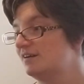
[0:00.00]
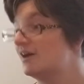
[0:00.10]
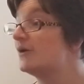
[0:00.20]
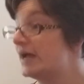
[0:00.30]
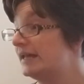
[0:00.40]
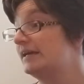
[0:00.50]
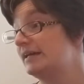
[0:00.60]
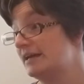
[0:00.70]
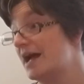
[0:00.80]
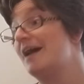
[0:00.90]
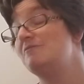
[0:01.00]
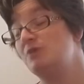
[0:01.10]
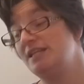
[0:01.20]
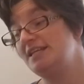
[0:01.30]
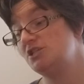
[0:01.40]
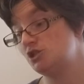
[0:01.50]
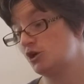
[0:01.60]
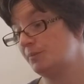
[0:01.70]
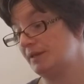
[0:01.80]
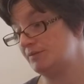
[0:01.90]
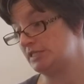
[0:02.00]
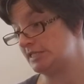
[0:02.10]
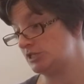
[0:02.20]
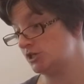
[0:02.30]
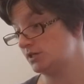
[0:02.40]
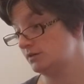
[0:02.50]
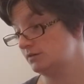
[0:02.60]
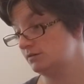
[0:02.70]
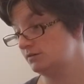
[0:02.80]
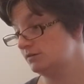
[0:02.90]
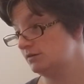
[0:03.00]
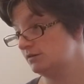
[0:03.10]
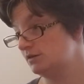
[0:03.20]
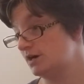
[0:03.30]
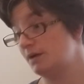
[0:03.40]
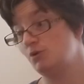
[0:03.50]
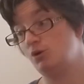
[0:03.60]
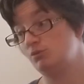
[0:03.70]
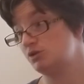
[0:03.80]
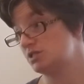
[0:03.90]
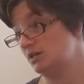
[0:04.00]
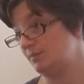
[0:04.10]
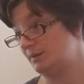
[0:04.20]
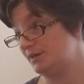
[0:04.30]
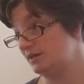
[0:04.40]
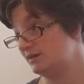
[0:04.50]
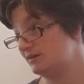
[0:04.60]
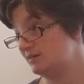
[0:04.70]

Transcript: All right, honey, I really need you to go play with sister. I'm almost done, baby.